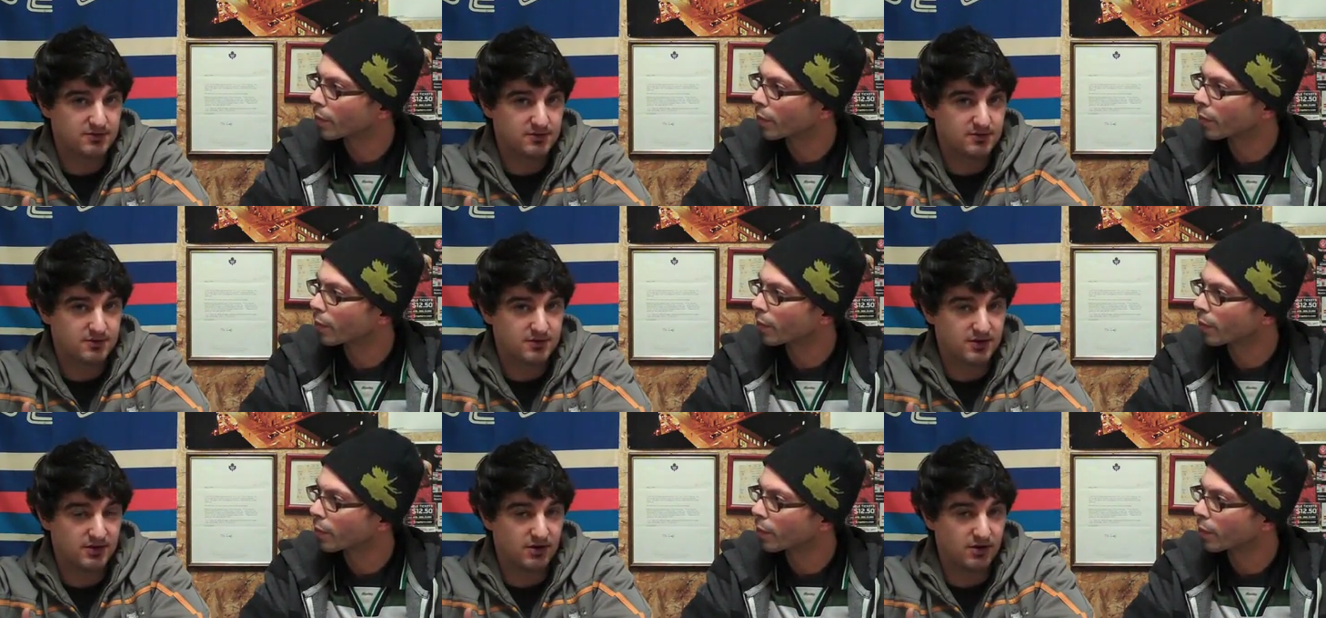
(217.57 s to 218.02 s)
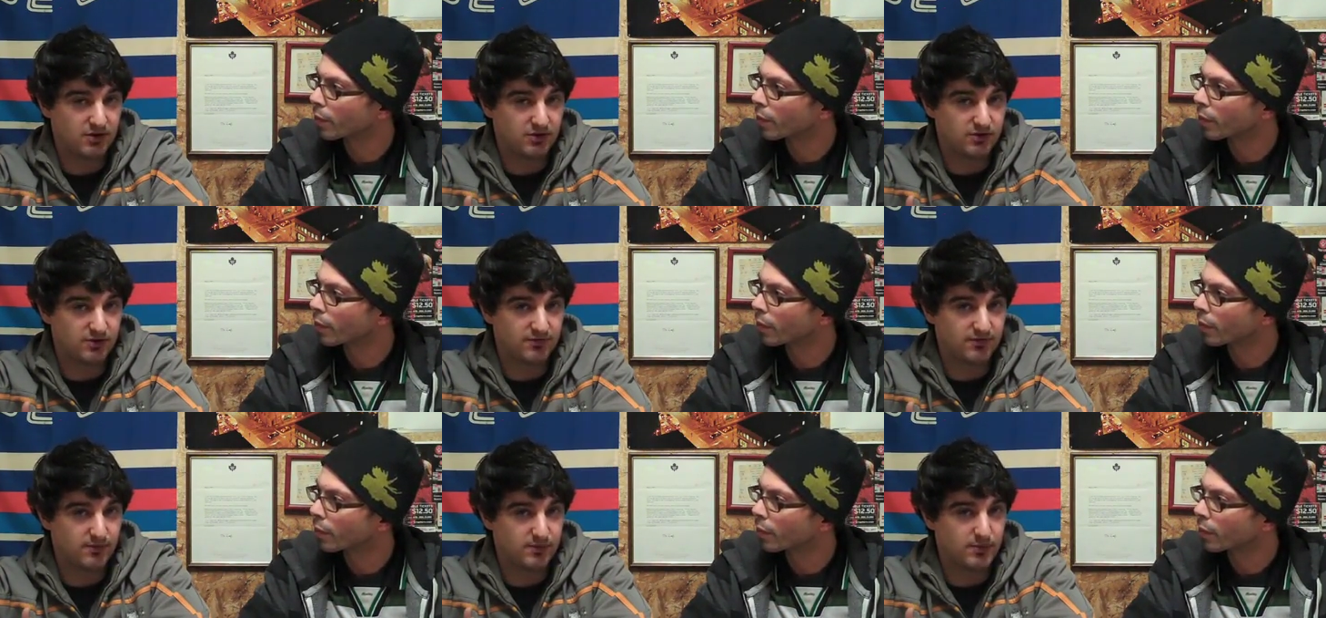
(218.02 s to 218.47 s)
Speaker 1: You know they're
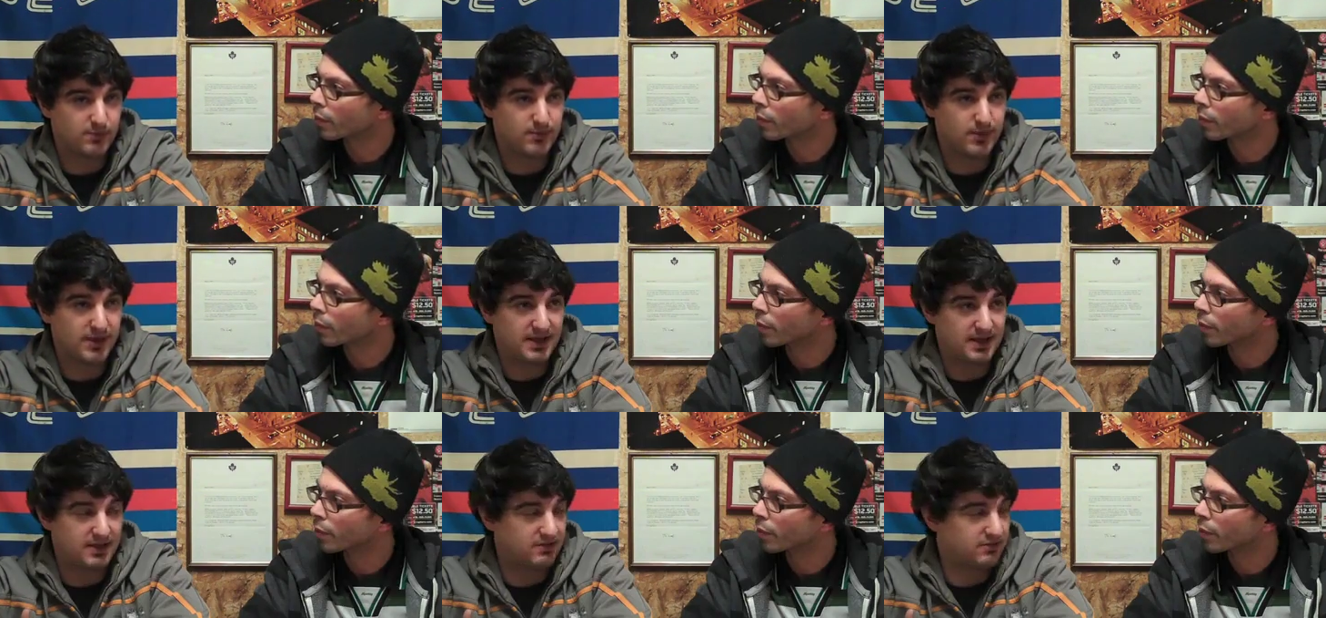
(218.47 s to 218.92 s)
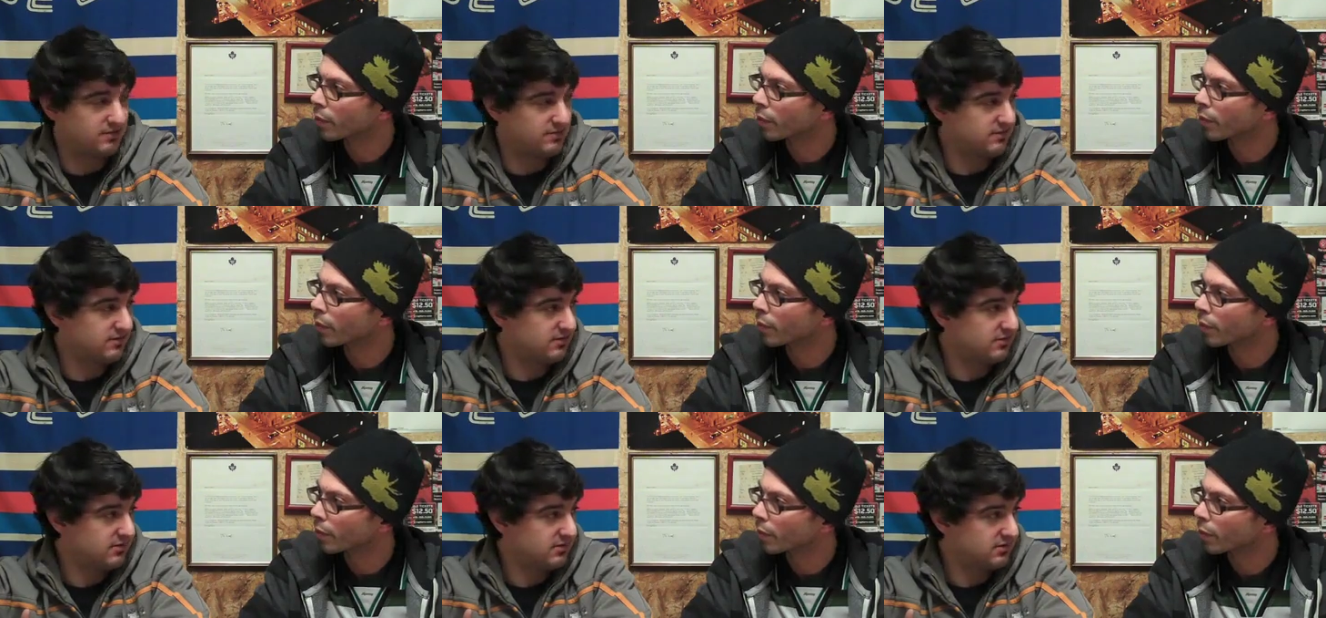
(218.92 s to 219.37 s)
from the Big East
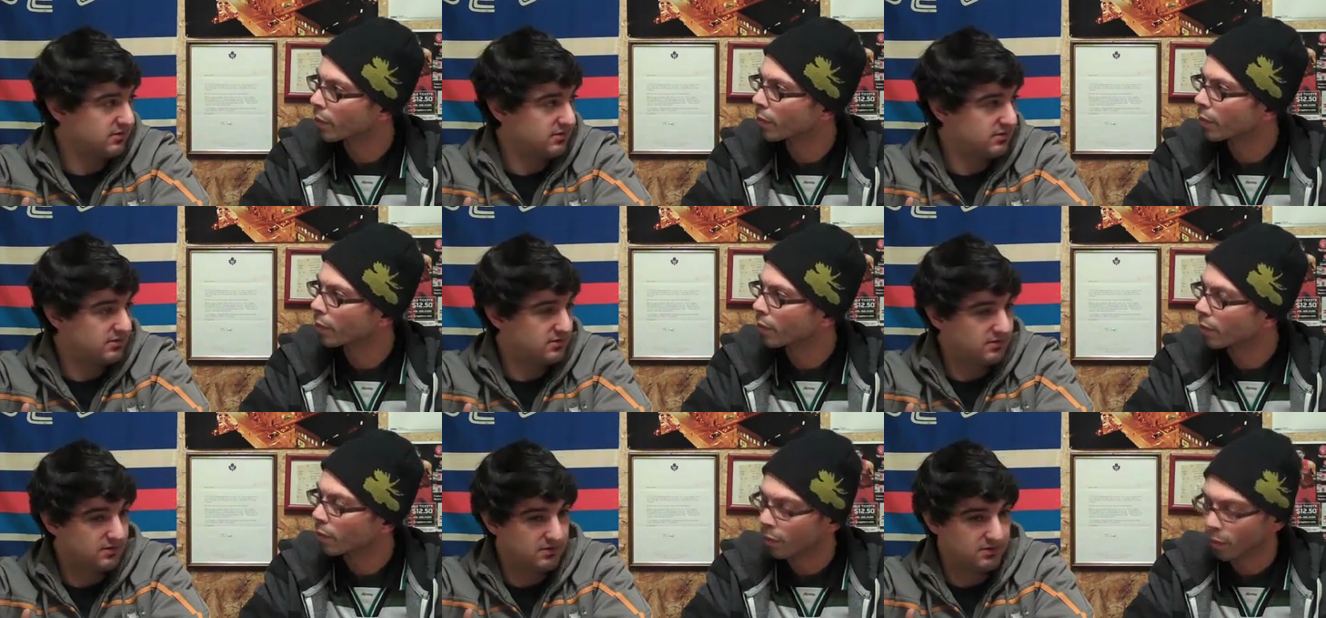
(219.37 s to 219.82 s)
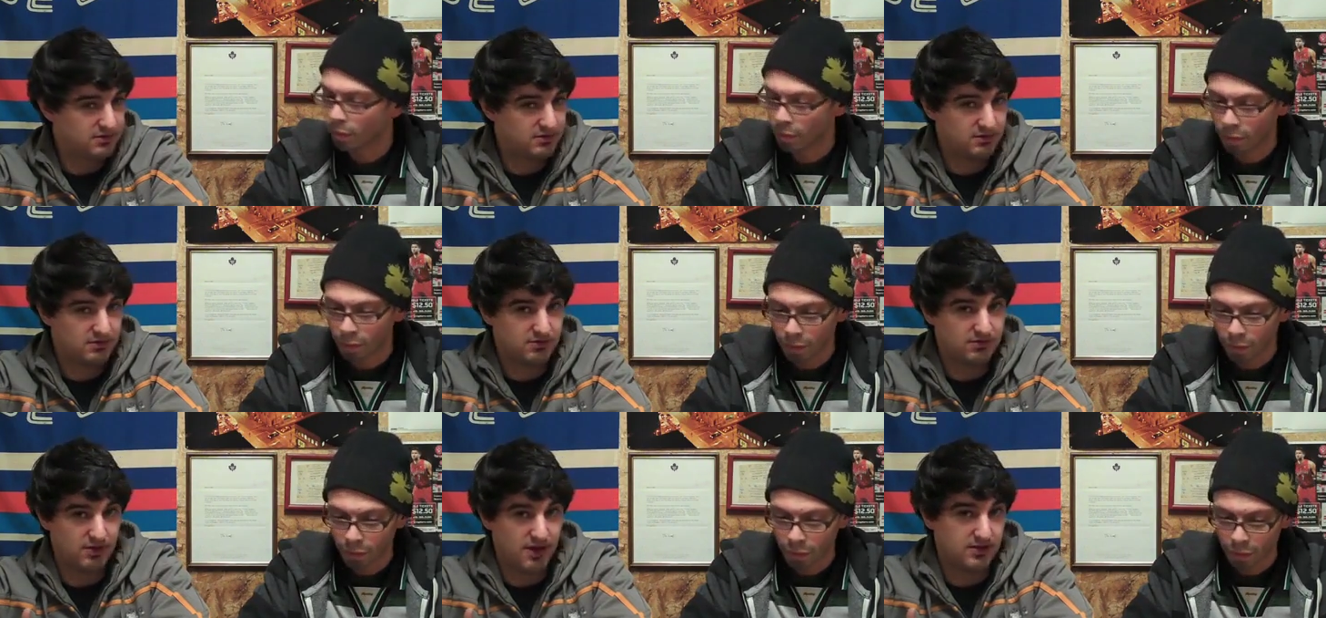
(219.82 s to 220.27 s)

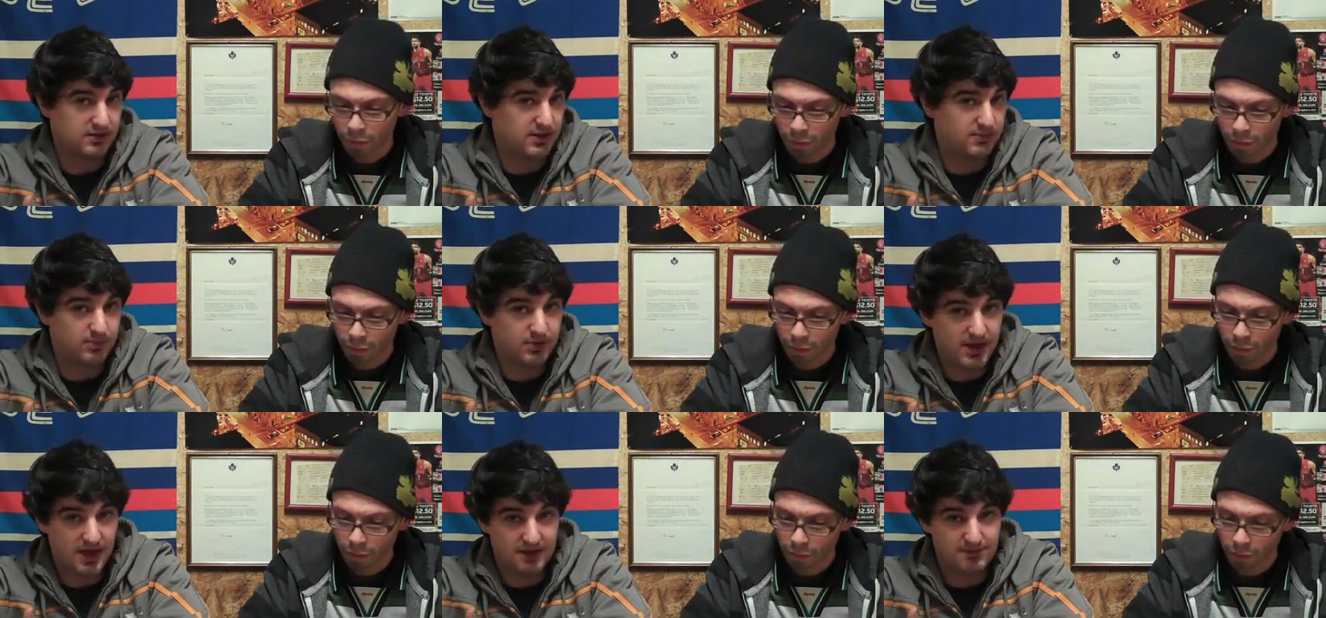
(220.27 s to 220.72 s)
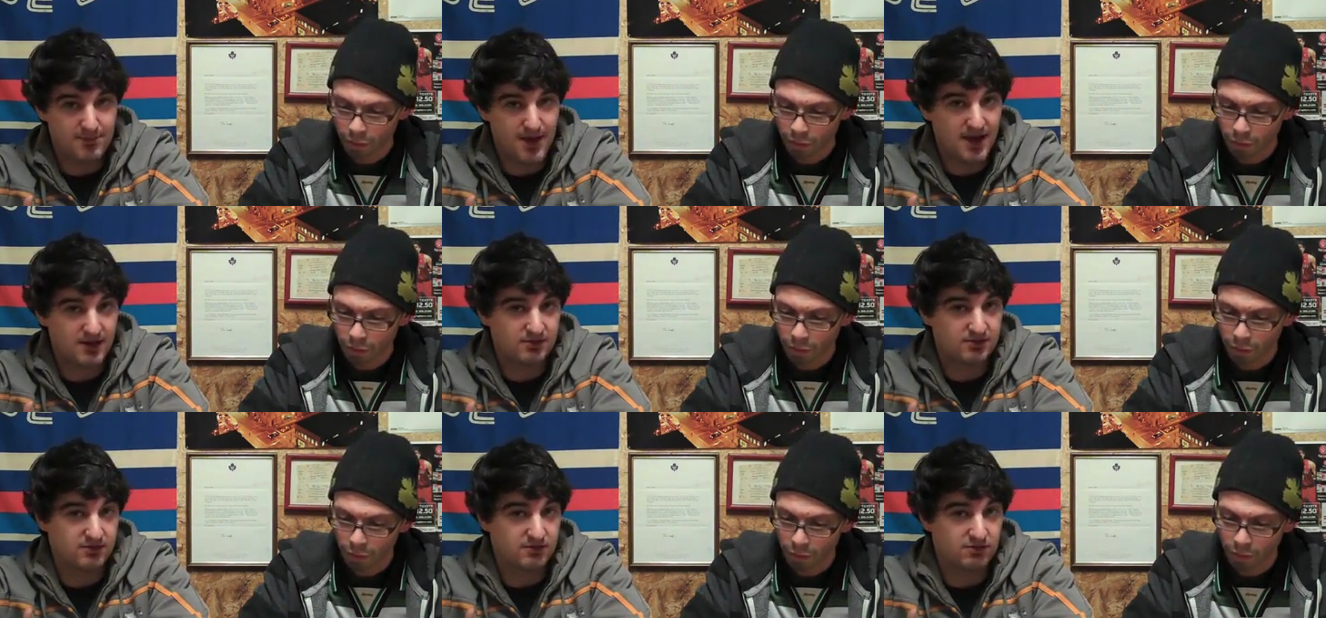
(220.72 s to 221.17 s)
and they play in
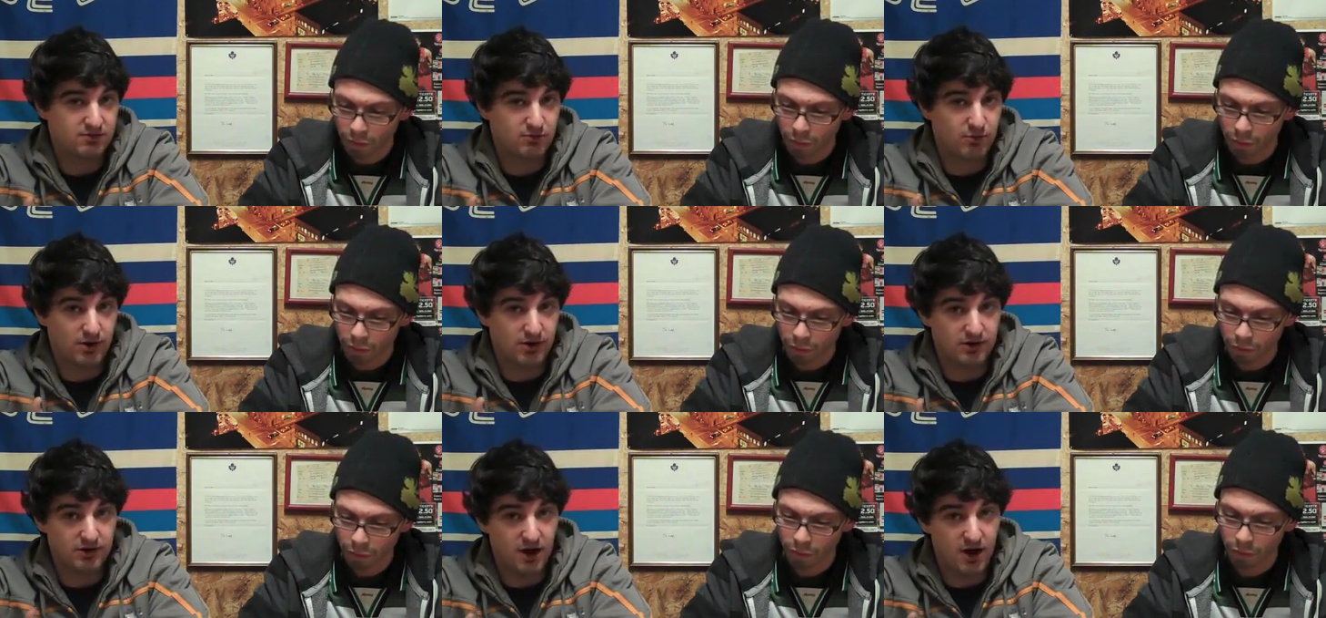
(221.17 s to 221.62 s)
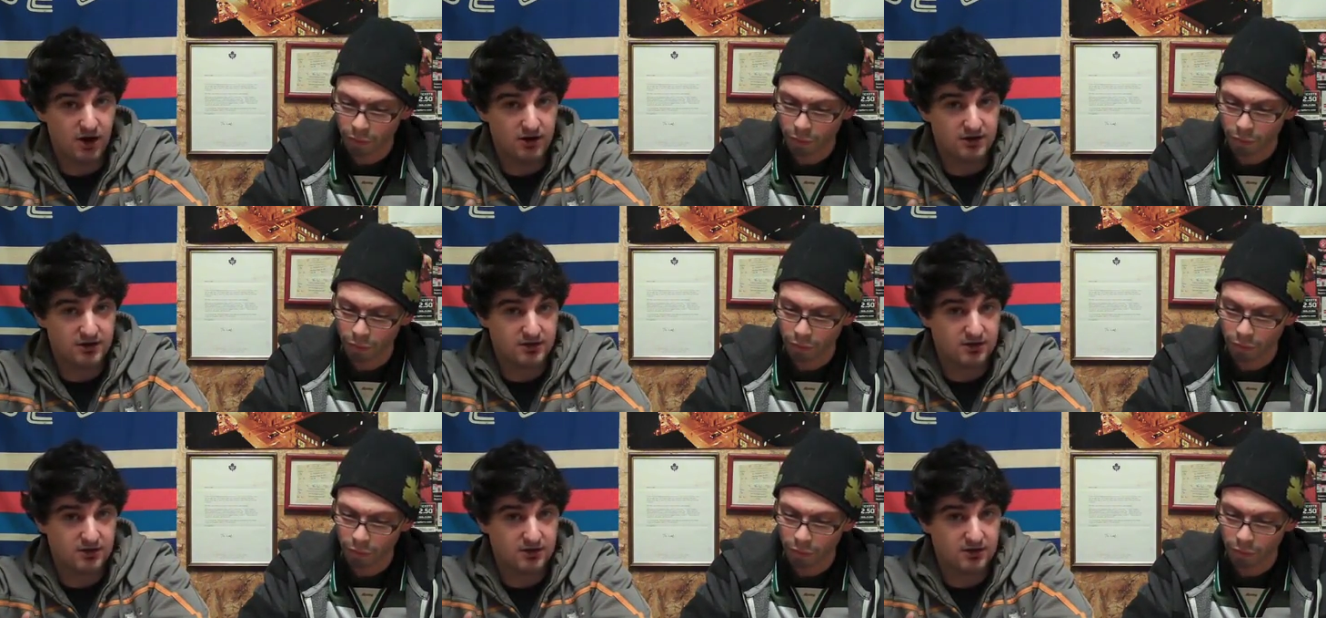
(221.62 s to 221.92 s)
Madison Square Garden.